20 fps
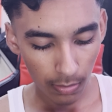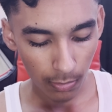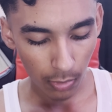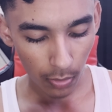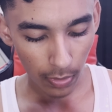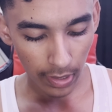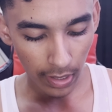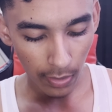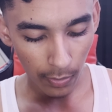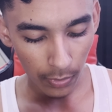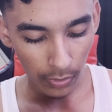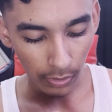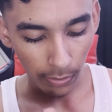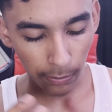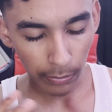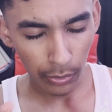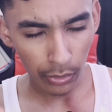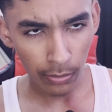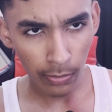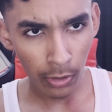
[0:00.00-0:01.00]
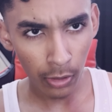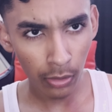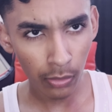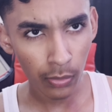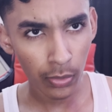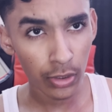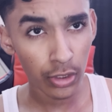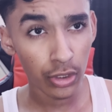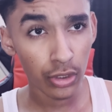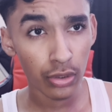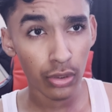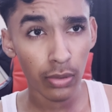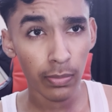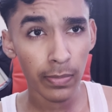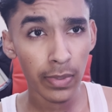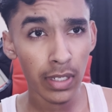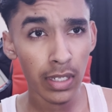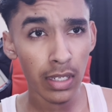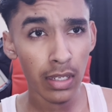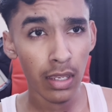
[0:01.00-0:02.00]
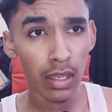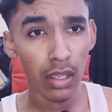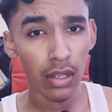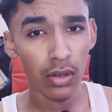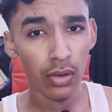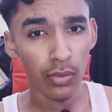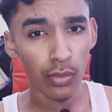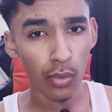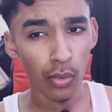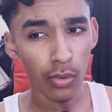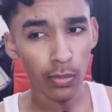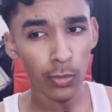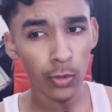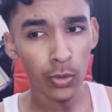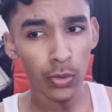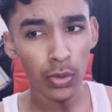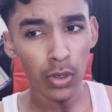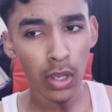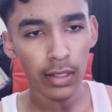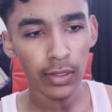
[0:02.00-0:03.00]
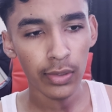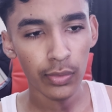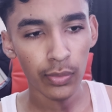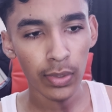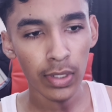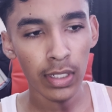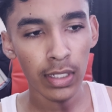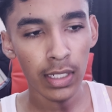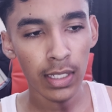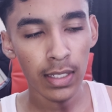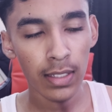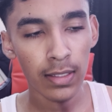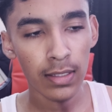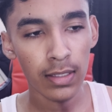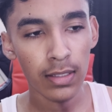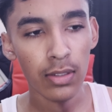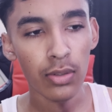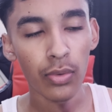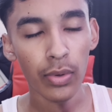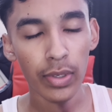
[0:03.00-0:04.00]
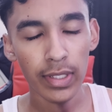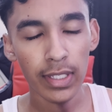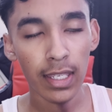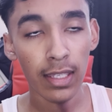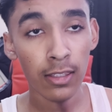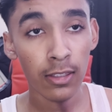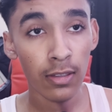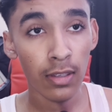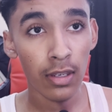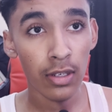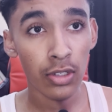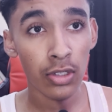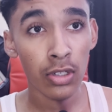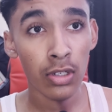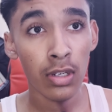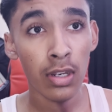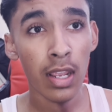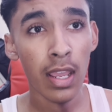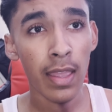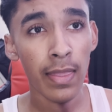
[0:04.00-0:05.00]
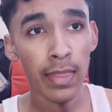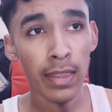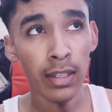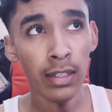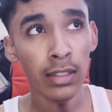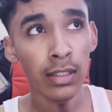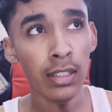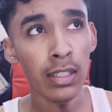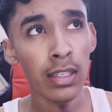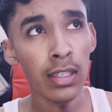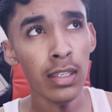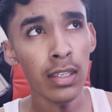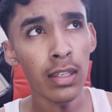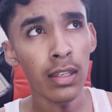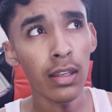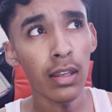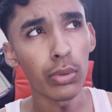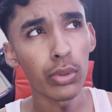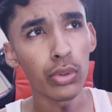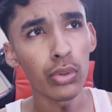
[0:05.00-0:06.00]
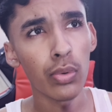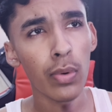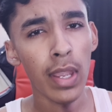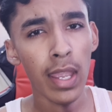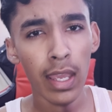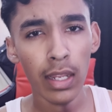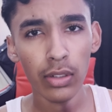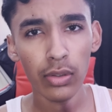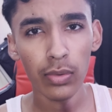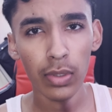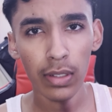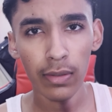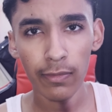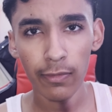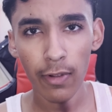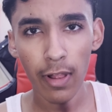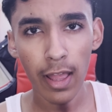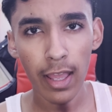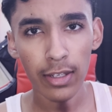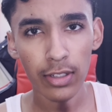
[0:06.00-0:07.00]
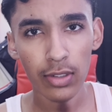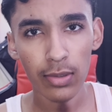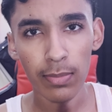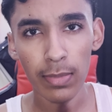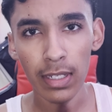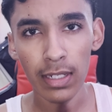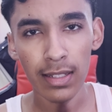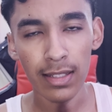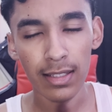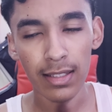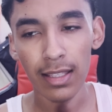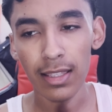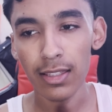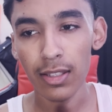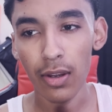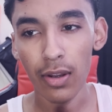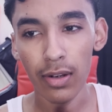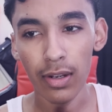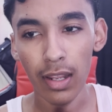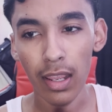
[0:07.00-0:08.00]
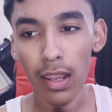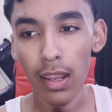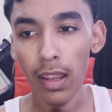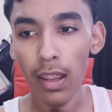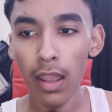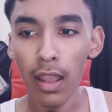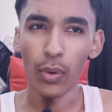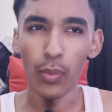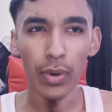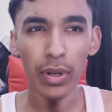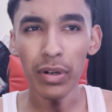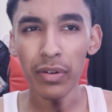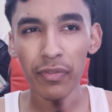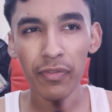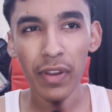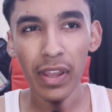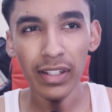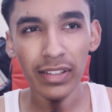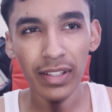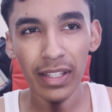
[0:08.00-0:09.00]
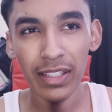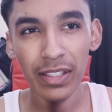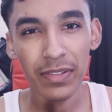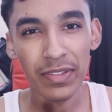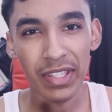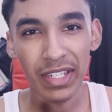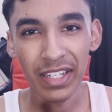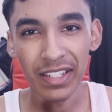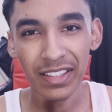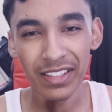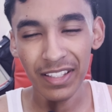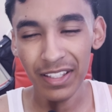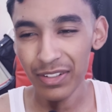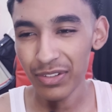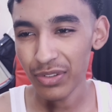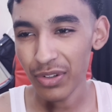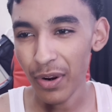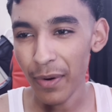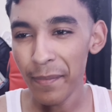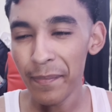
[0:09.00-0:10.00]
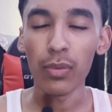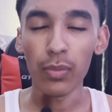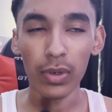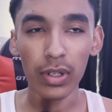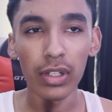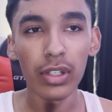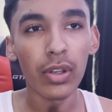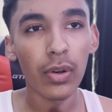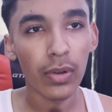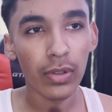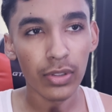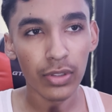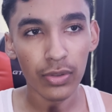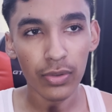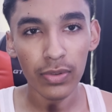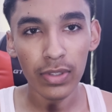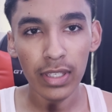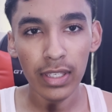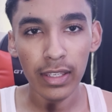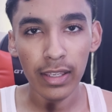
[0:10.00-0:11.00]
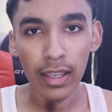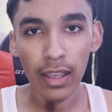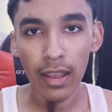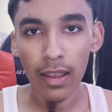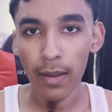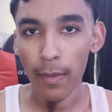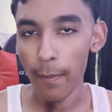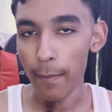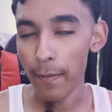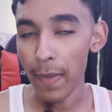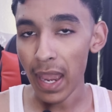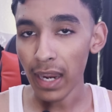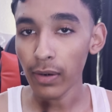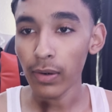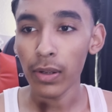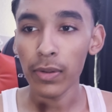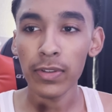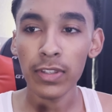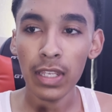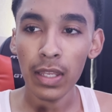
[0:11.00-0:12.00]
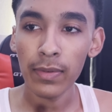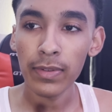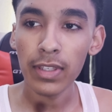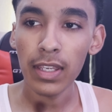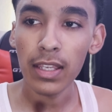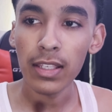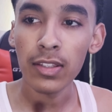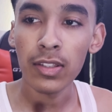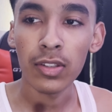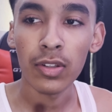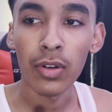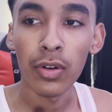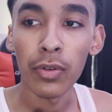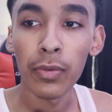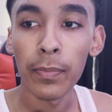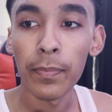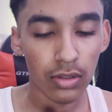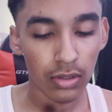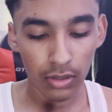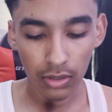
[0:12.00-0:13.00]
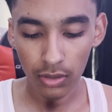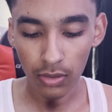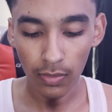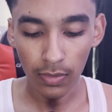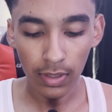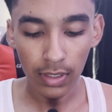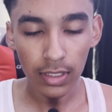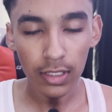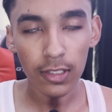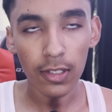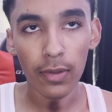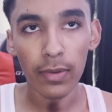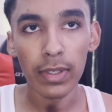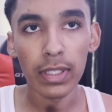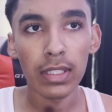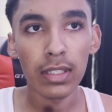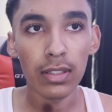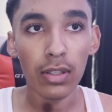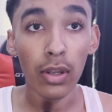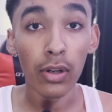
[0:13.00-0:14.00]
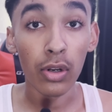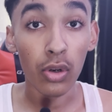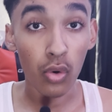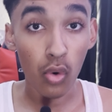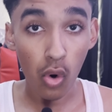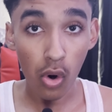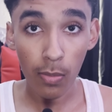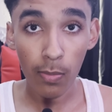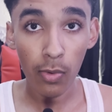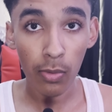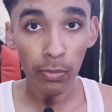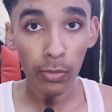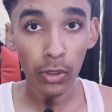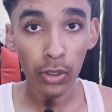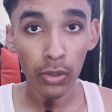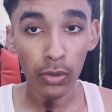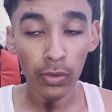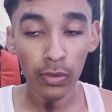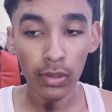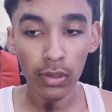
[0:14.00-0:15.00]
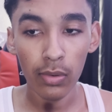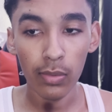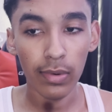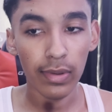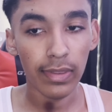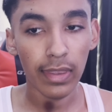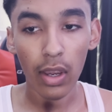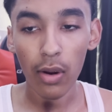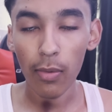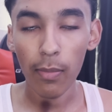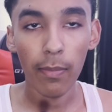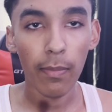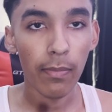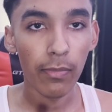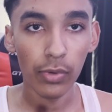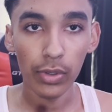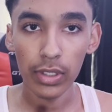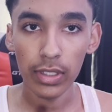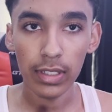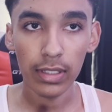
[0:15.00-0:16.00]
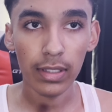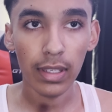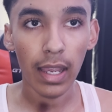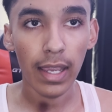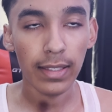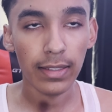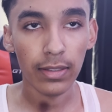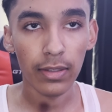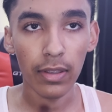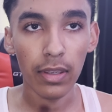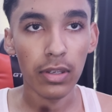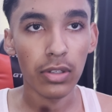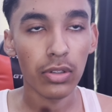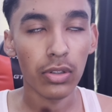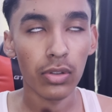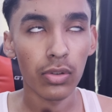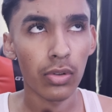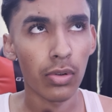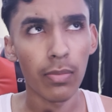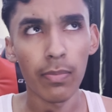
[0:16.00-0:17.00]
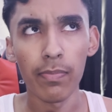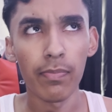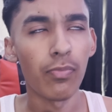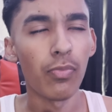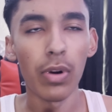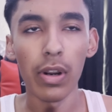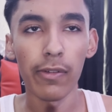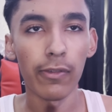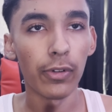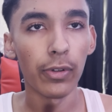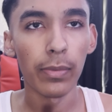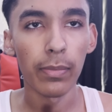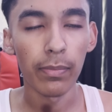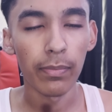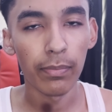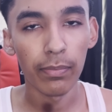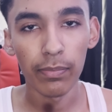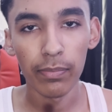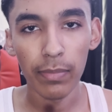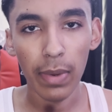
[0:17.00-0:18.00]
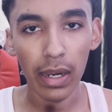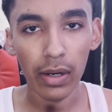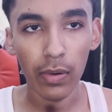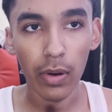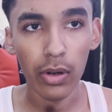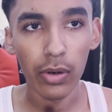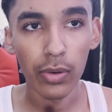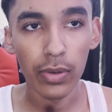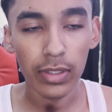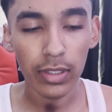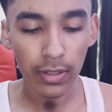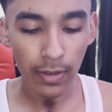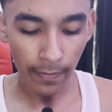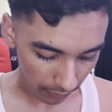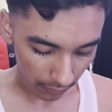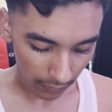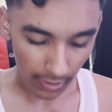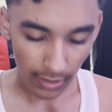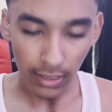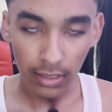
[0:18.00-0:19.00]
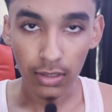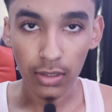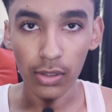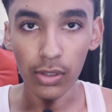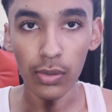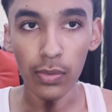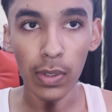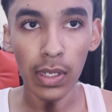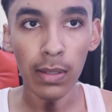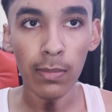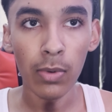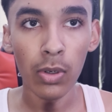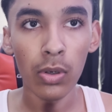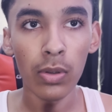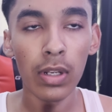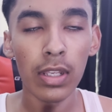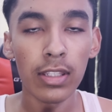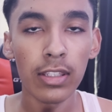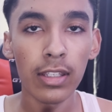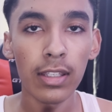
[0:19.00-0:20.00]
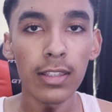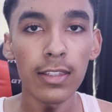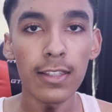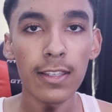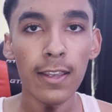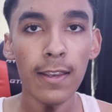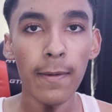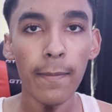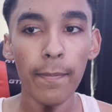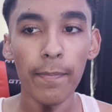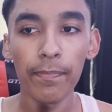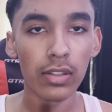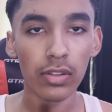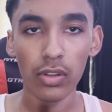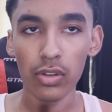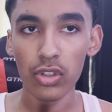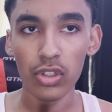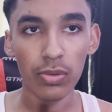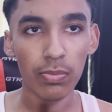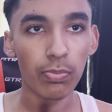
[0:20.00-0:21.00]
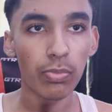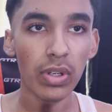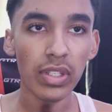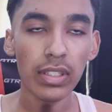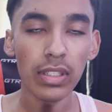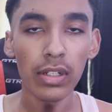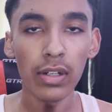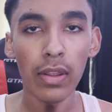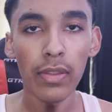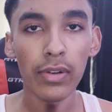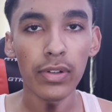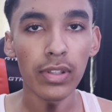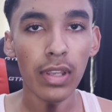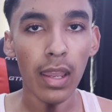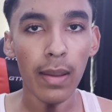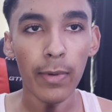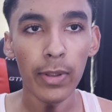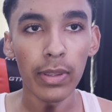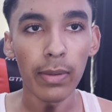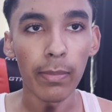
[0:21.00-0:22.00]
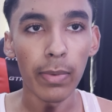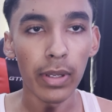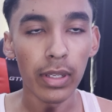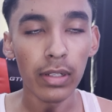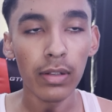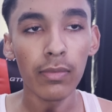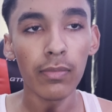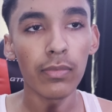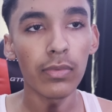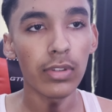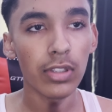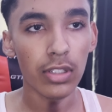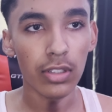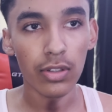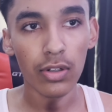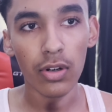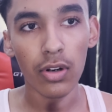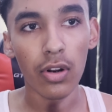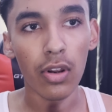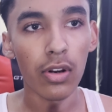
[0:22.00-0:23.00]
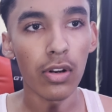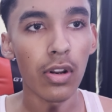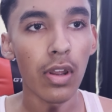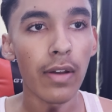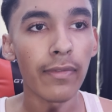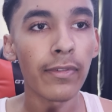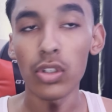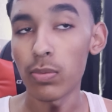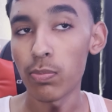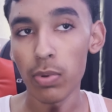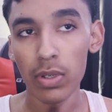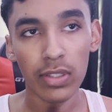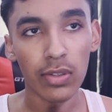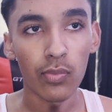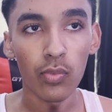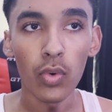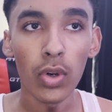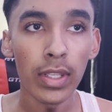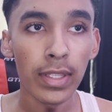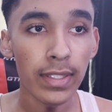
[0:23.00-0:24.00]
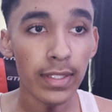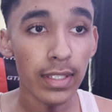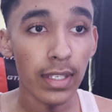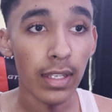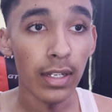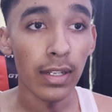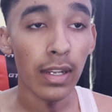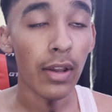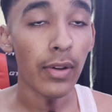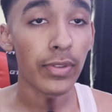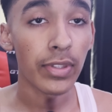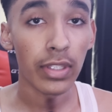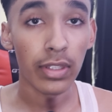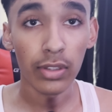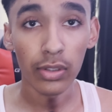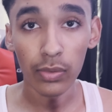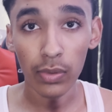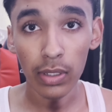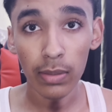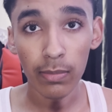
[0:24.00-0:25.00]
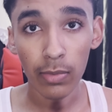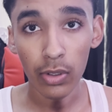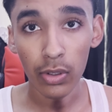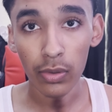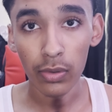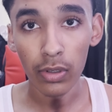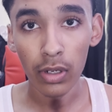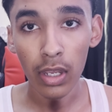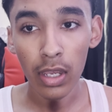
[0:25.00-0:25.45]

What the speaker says: But right now we're in the blue mode, which should be normal. Green is noise cancellation and then the blue and green flash means it's on a weird effect like you've seen in the intro. We're gonna go and do the background sound test, so just do this. So this is on normal mode without noise isolation or whatever background noise. This is the green mode, as you can see. So you just press it another time on the button to turn it on and off. Just press it once and now it's in the green mode.